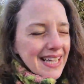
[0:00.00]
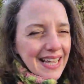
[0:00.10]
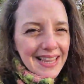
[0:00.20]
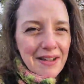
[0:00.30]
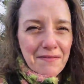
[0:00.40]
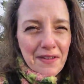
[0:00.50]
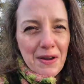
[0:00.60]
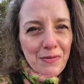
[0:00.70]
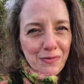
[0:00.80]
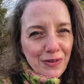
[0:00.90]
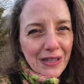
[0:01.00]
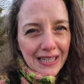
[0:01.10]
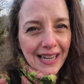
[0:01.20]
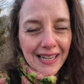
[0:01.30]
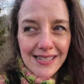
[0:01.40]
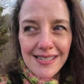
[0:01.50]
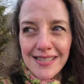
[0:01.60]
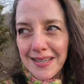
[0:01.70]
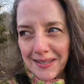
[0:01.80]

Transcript: and that felt really nice.